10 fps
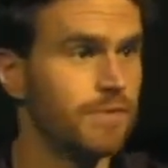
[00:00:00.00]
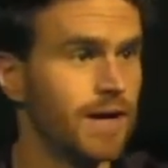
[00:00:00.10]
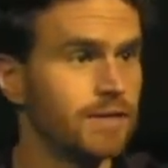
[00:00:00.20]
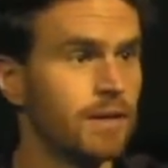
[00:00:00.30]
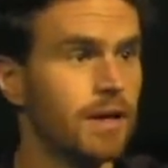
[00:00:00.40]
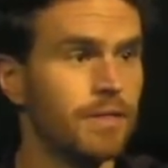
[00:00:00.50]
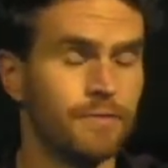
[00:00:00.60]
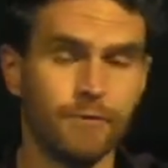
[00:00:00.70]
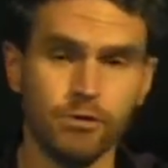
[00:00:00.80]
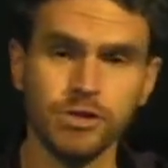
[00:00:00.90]
In fact,
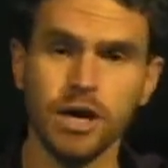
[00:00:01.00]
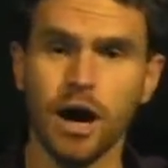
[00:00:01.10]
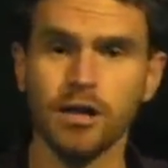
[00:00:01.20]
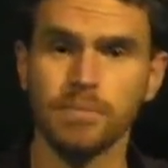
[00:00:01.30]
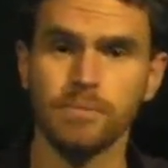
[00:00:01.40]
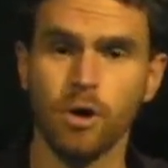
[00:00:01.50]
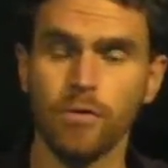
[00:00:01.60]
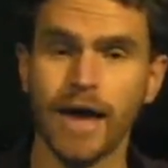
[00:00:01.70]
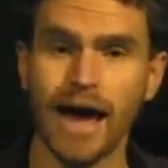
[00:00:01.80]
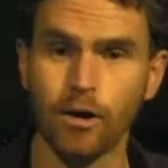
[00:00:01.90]
the first column
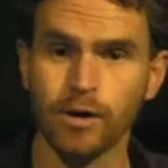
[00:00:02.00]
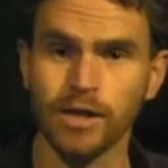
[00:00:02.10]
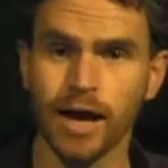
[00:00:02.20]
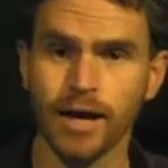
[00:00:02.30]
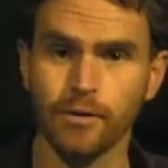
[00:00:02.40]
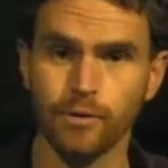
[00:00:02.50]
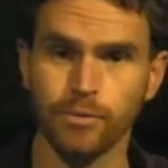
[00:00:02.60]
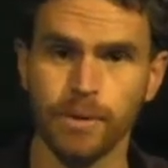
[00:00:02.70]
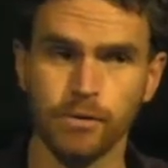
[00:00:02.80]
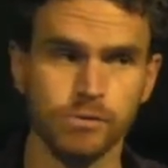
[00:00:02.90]
are the alkali
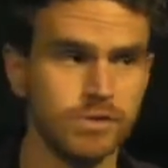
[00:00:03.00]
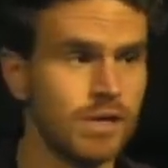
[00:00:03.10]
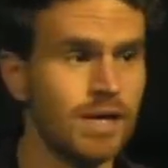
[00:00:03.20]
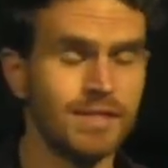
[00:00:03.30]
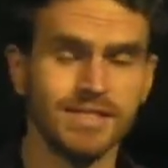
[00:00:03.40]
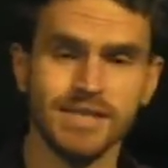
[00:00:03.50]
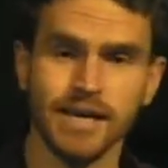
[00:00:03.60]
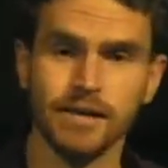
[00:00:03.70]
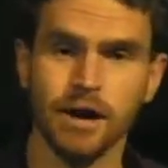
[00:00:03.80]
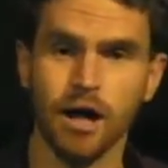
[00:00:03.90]
earth metals, the
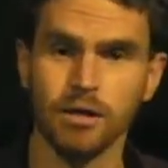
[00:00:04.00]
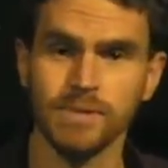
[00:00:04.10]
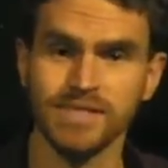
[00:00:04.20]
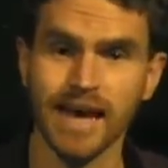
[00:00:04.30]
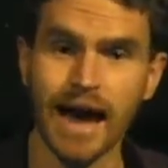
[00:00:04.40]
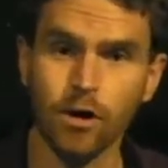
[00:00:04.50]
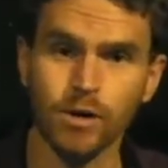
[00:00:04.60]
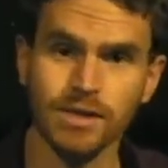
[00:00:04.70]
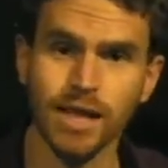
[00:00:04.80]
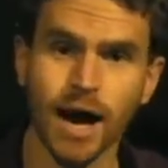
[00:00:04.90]
second column is the
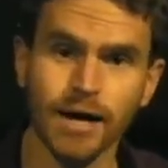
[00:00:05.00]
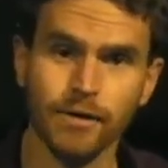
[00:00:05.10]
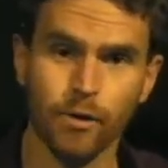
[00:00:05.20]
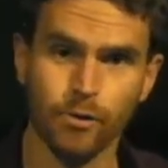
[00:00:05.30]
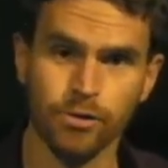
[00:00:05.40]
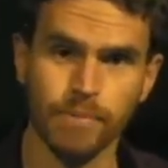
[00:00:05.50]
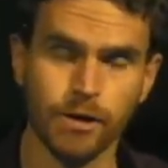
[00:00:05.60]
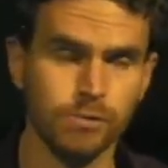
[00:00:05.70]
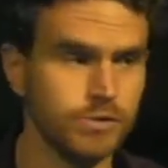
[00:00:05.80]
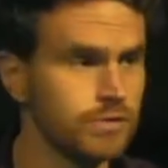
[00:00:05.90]
alkaline earth
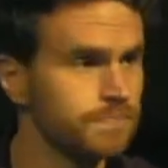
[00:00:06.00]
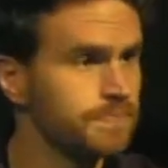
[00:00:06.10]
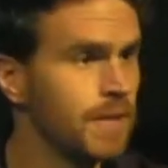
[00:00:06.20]
metals,